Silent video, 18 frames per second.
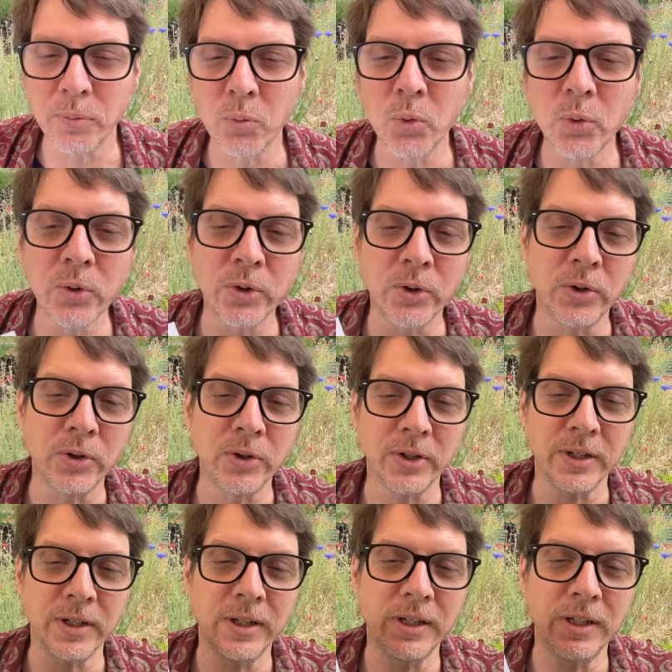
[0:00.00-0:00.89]

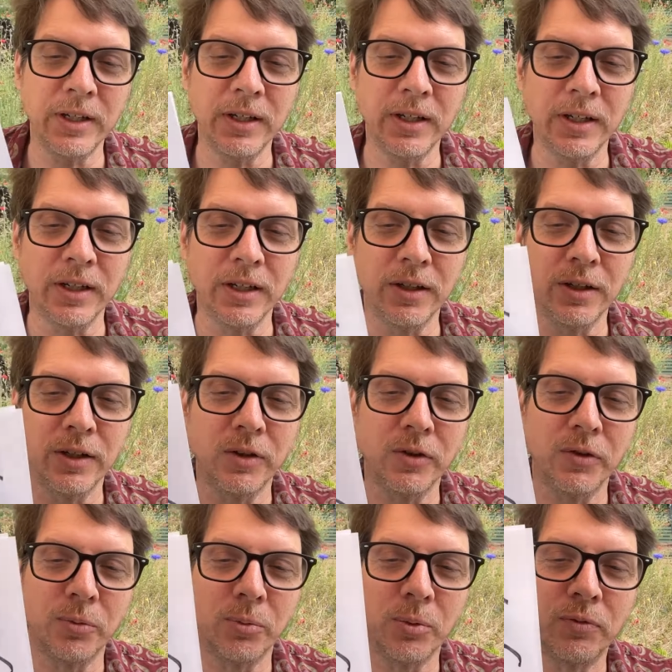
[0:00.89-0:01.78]
word he
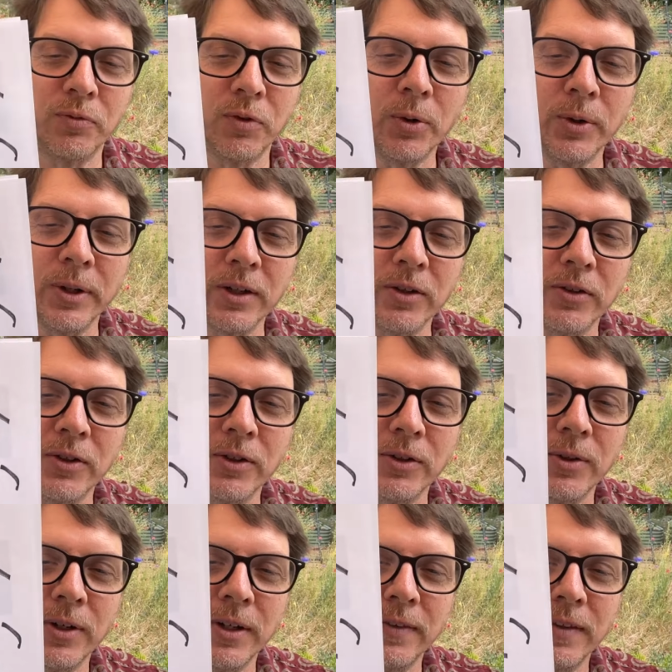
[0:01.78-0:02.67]
is referring
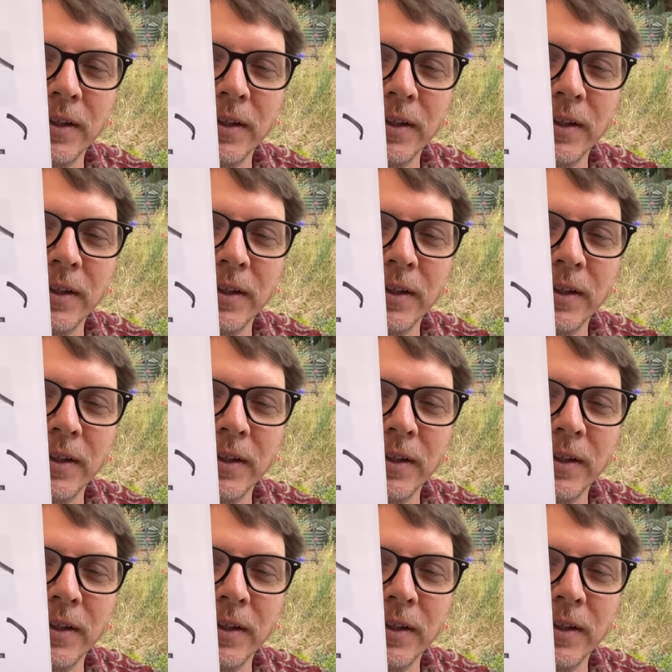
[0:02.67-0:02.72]
to. And